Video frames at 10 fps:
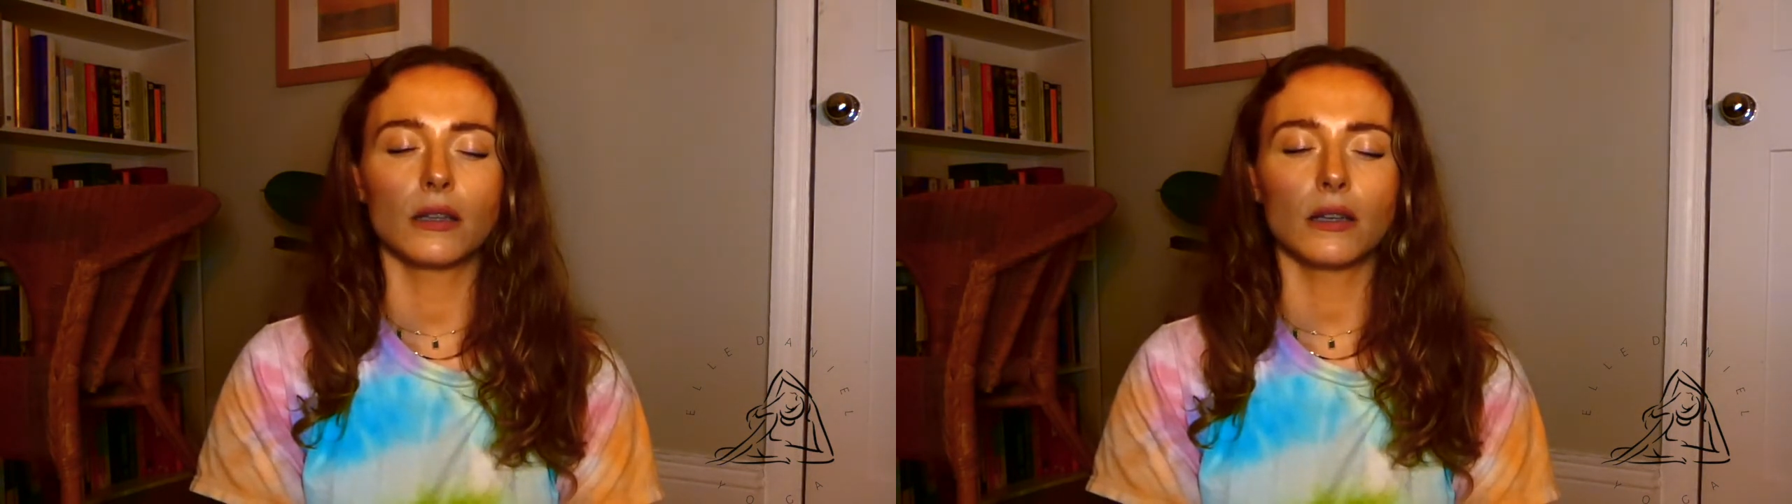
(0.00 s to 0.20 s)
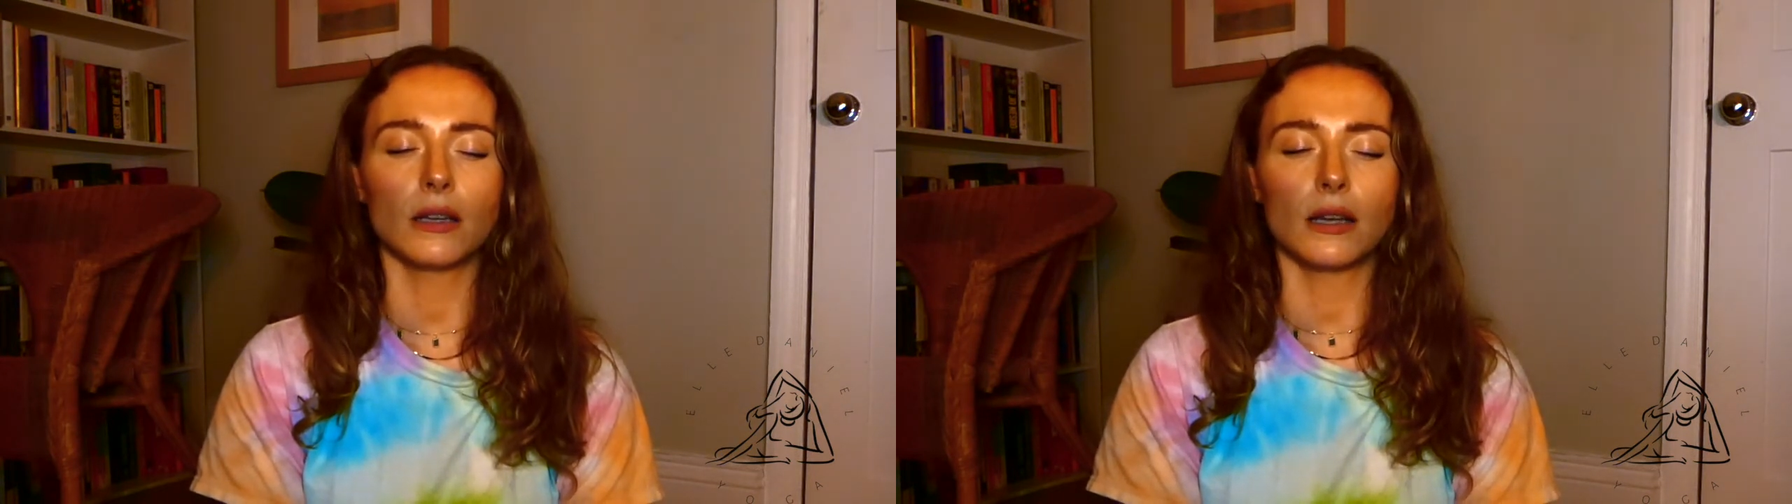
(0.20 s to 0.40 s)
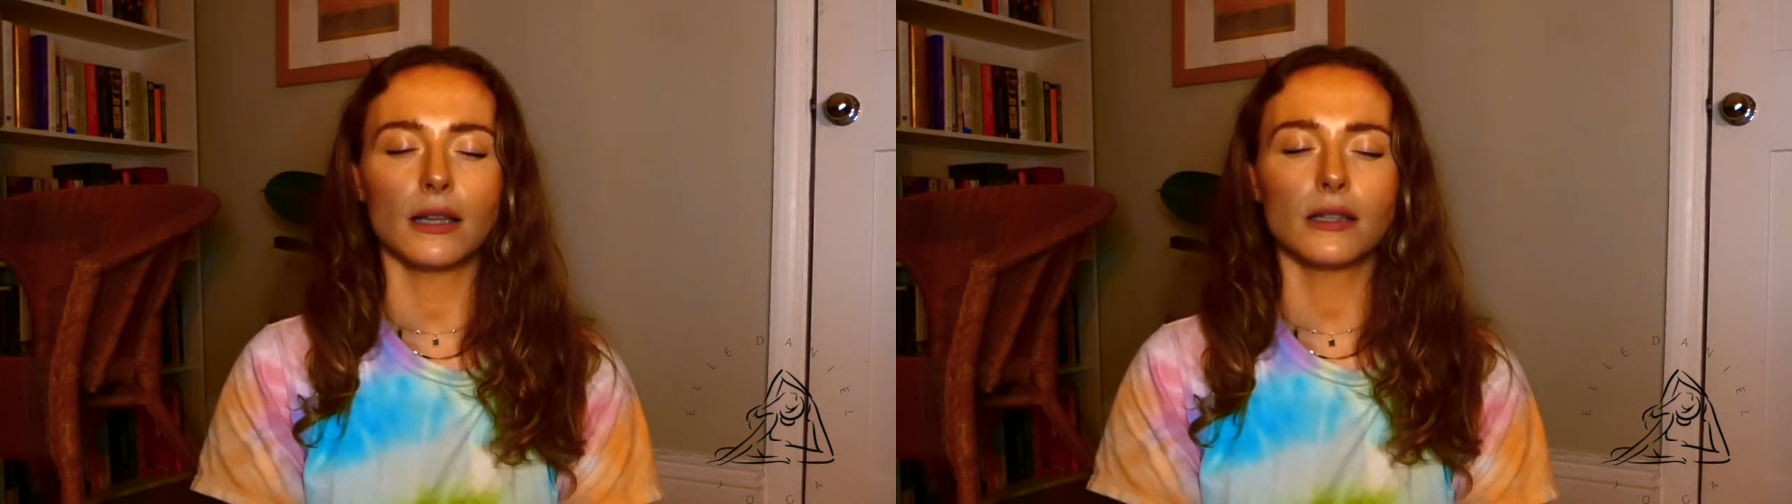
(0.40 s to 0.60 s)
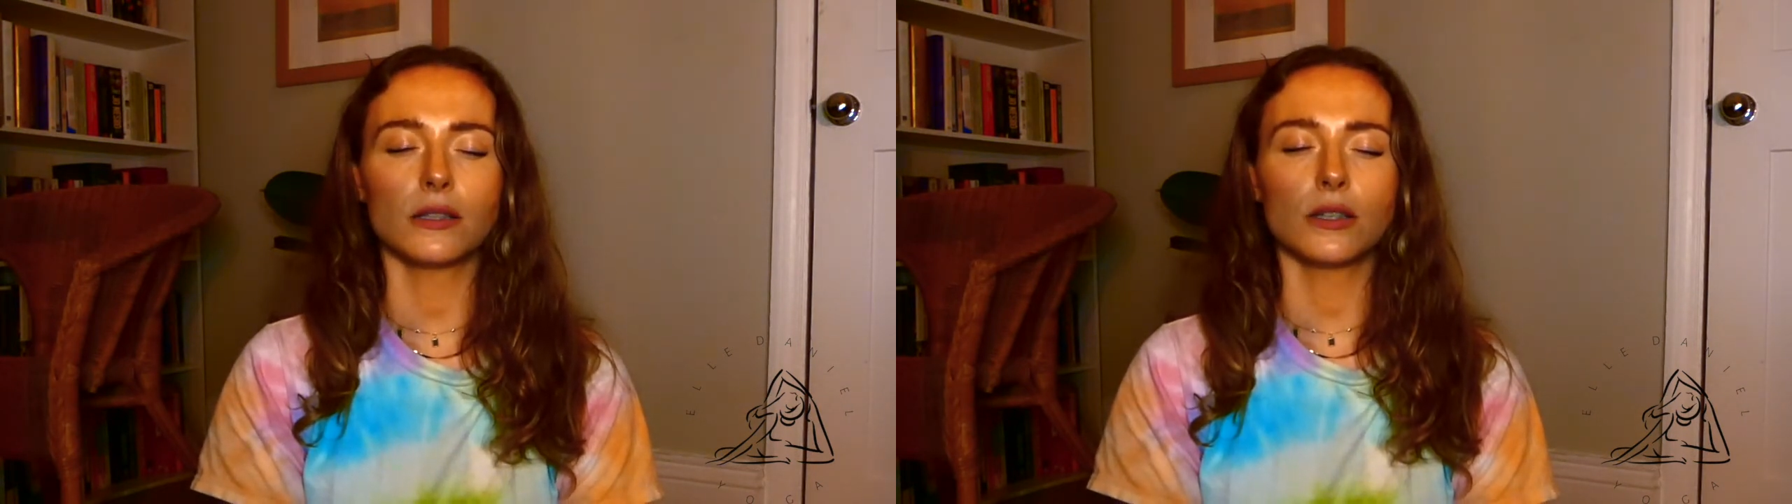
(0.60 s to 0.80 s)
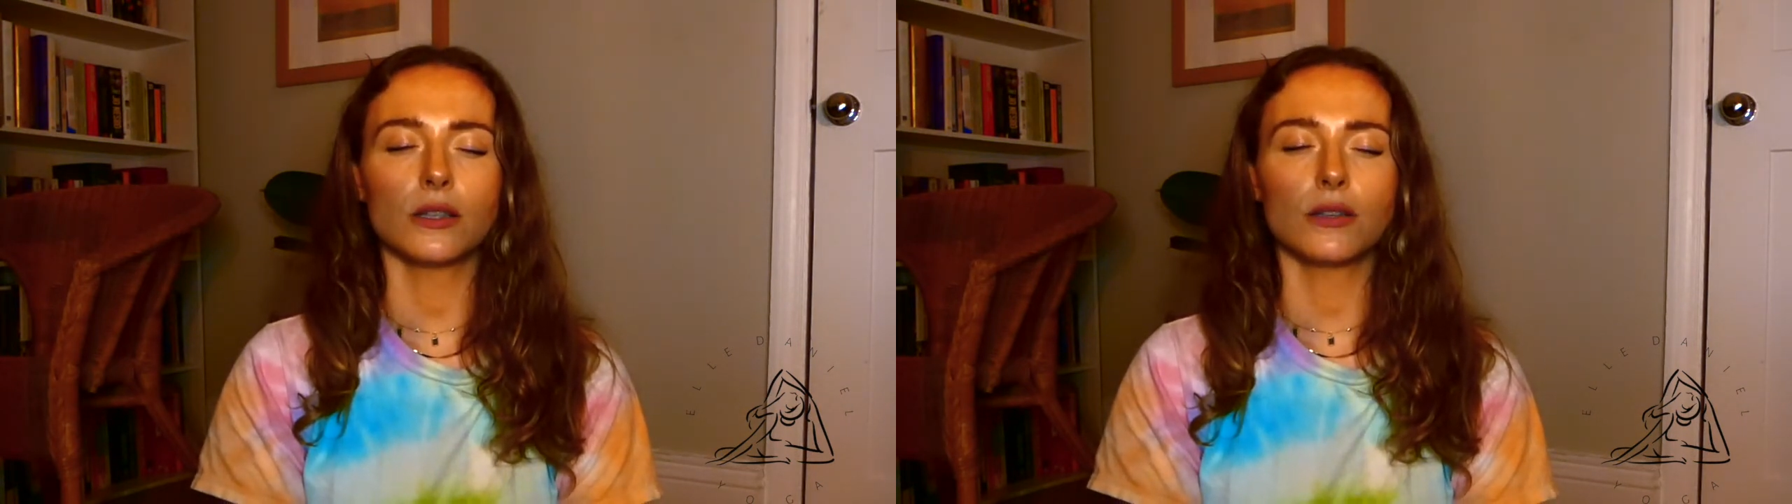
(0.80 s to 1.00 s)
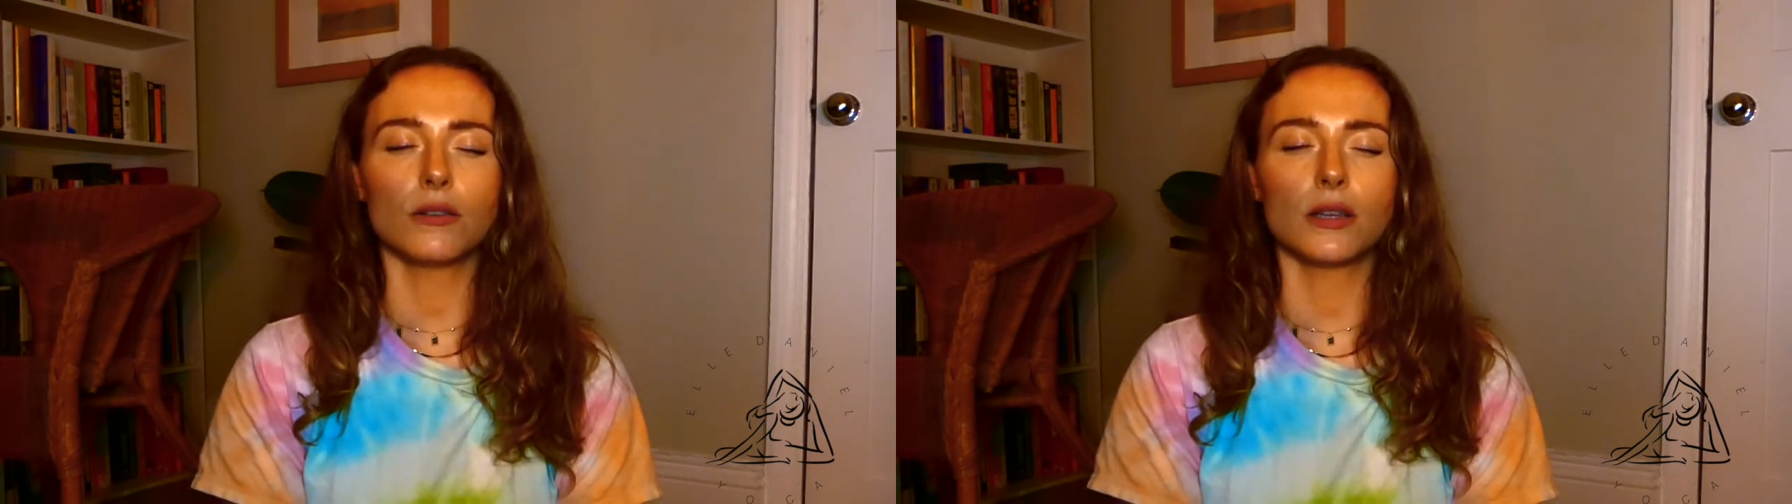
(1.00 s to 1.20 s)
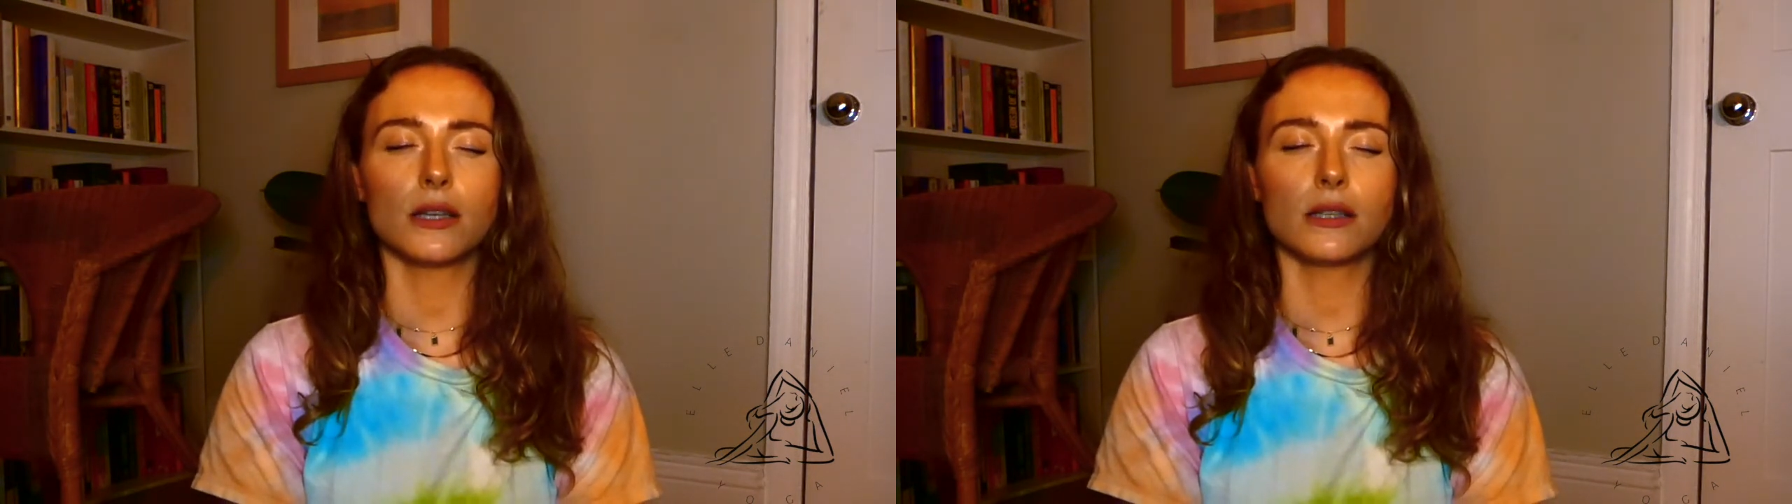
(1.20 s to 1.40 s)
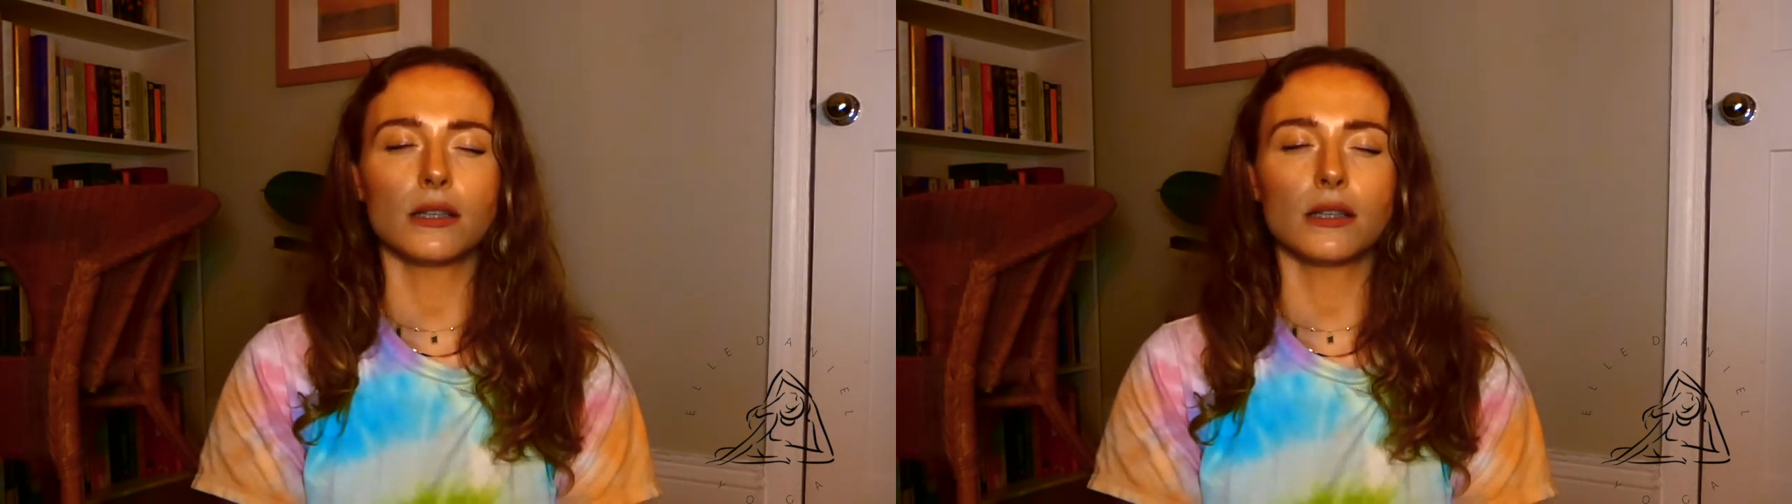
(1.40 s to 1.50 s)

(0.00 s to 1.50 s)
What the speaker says: And let's just do this